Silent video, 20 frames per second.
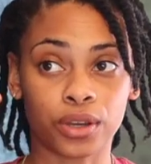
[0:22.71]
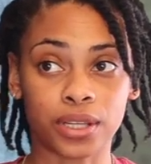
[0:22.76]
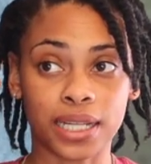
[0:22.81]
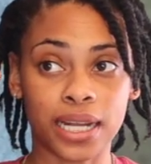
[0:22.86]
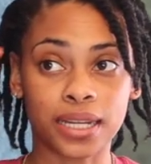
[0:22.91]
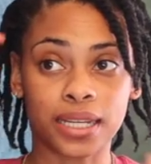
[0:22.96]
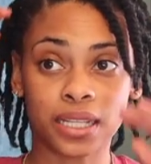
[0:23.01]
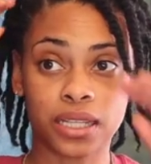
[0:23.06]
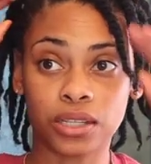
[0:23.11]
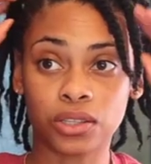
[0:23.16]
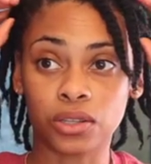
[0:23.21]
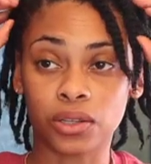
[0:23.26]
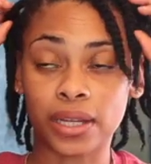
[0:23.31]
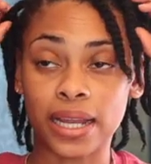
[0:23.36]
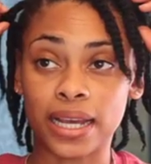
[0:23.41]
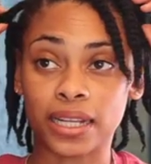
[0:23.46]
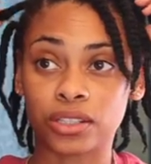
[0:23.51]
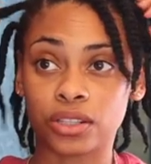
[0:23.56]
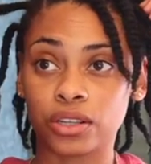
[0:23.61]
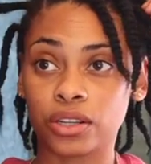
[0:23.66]
because I did these on
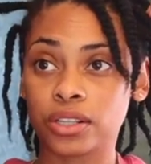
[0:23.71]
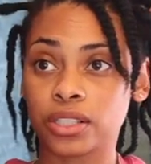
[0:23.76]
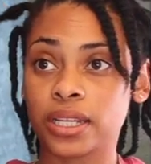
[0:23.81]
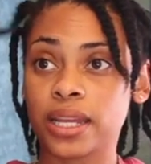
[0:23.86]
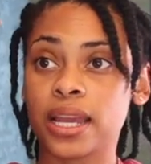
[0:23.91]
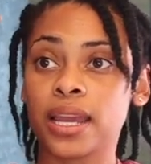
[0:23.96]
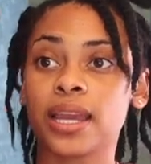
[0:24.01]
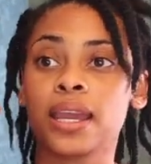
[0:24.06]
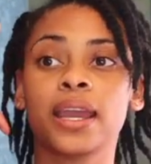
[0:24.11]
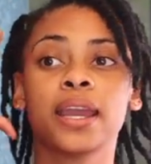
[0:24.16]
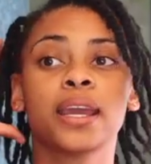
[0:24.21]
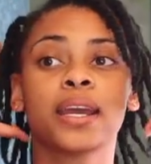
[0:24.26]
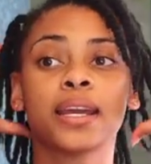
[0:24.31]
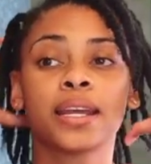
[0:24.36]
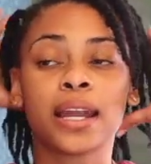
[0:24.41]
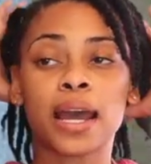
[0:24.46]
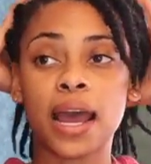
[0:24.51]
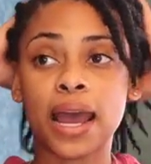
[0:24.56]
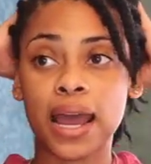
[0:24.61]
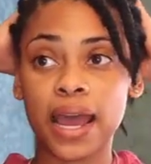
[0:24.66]
last Thursday,
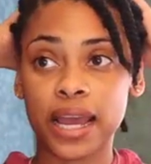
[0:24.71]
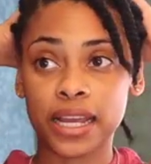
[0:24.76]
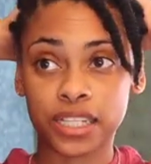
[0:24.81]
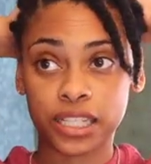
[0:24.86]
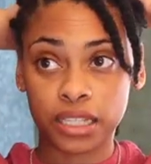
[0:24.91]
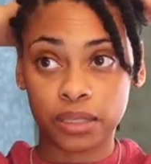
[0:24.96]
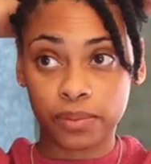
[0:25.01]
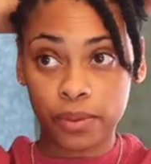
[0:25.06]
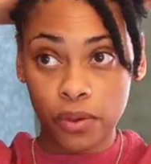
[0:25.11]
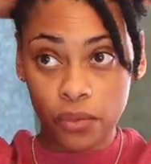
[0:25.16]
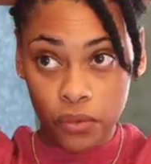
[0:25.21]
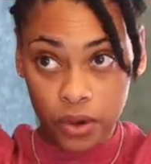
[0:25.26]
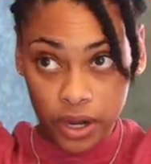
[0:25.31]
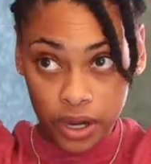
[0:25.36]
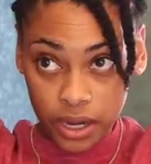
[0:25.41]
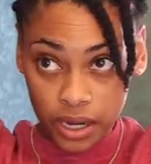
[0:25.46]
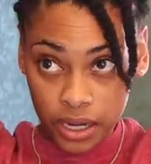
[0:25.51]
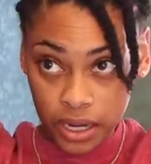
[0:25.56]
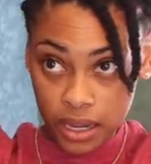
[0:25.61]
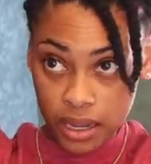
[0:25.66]
and I had just been
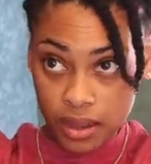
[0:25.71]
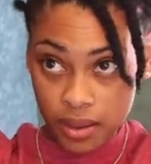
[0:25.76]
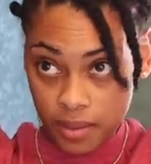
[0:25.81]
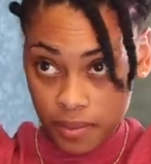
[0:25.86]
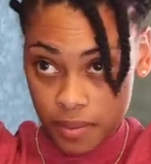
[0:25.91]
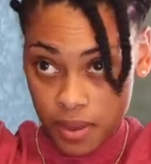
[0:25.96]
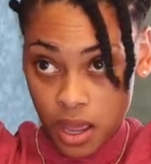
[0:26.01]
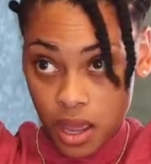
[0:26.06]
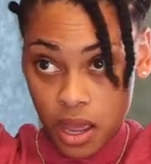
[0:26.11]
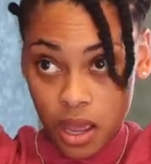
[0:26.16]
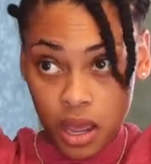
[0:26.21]
wearing them